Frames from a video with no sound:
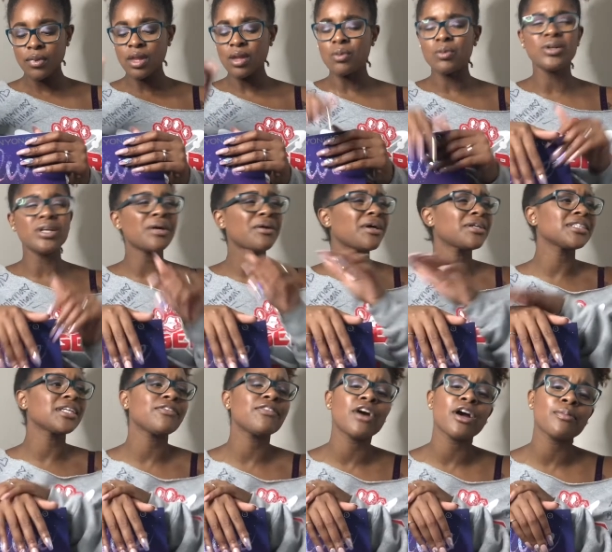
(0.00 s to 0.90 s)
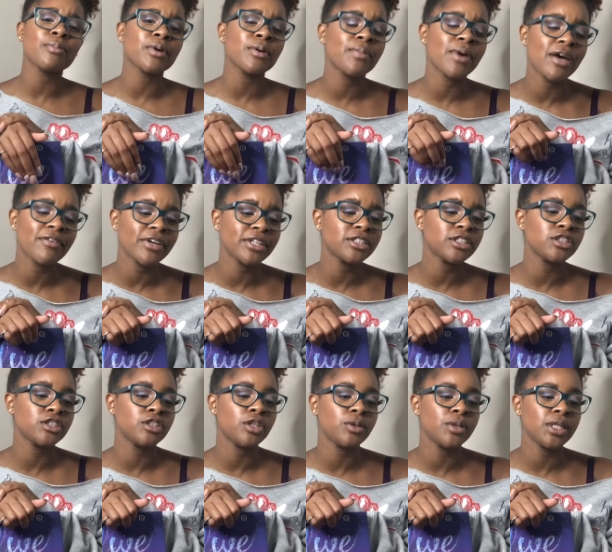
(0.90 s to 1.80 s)
whenever I was giving Harper a bath, I
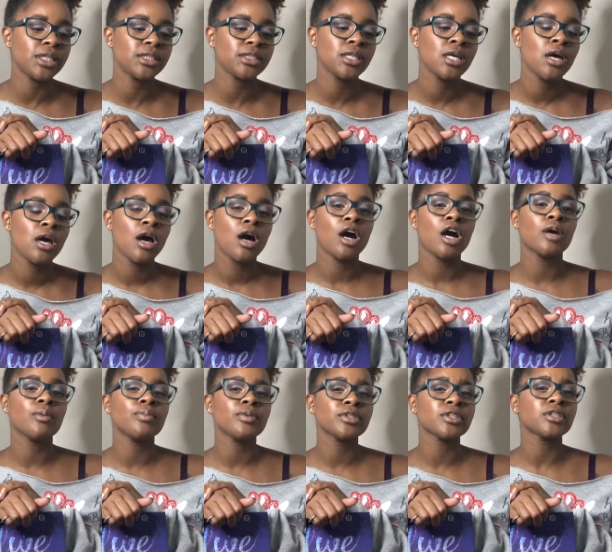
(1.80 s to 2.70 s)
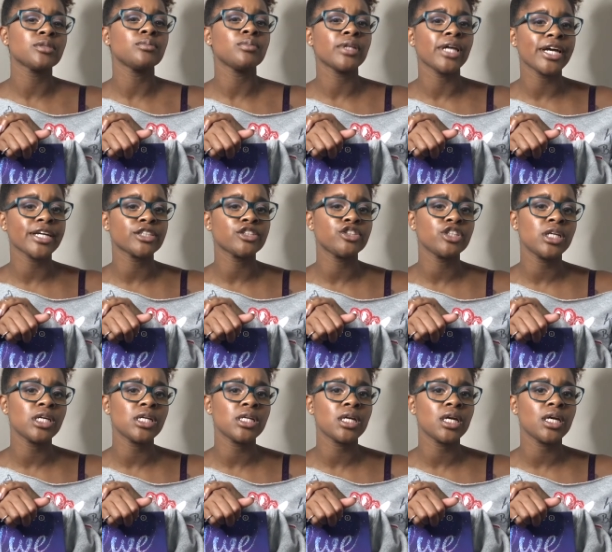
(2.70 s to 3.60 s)
just noticed Harper's
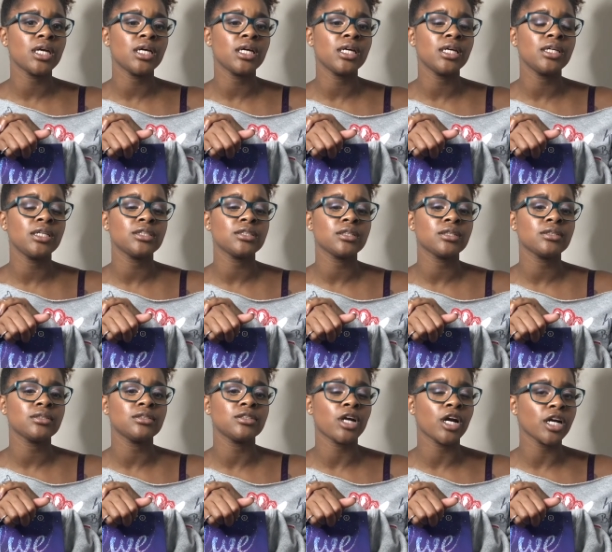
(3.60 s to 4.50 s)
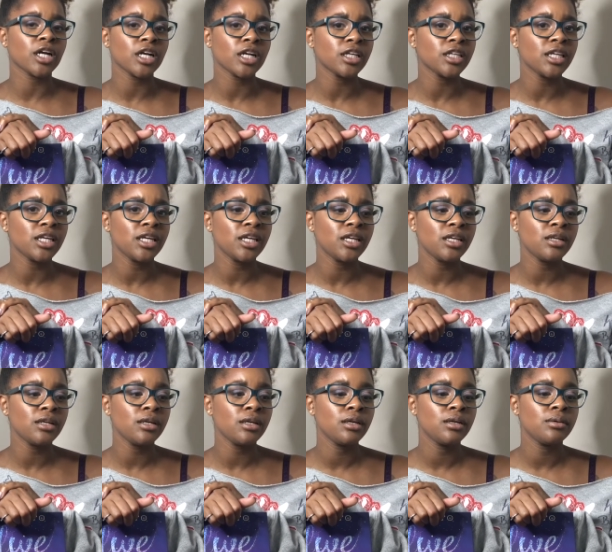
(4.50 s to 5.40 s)
complexion is darker than
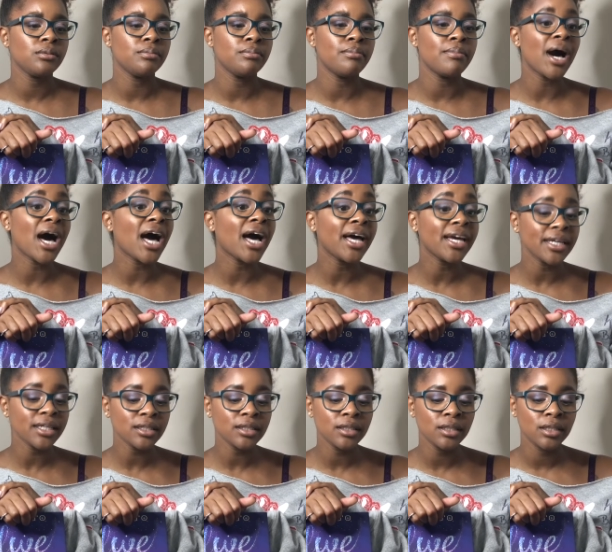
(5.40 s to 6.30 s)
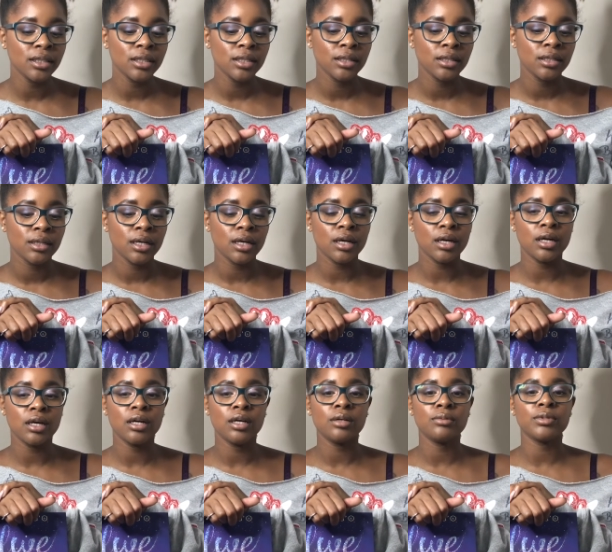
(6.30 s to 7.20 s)
mine,
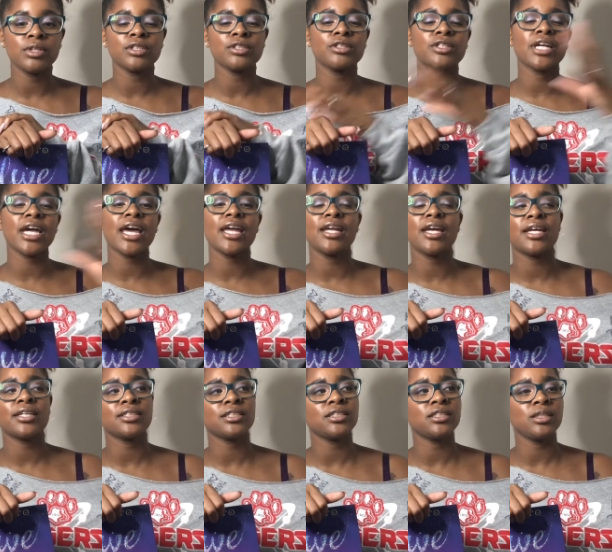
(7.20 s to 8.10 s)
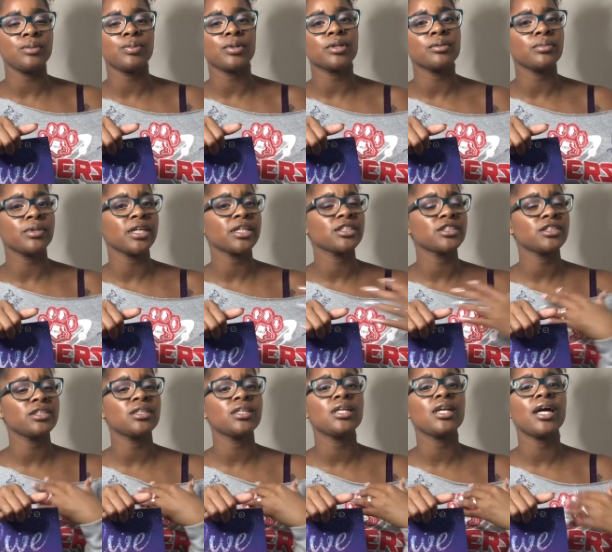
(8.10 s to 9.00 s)
because her dad has a deeper
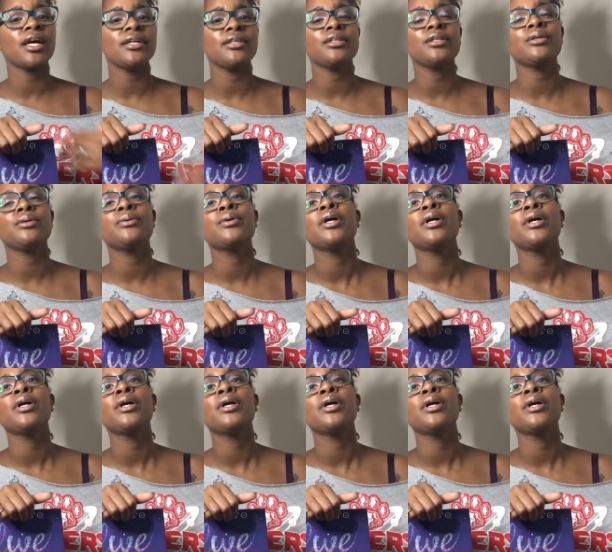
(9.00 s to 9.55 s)
complexion than I do.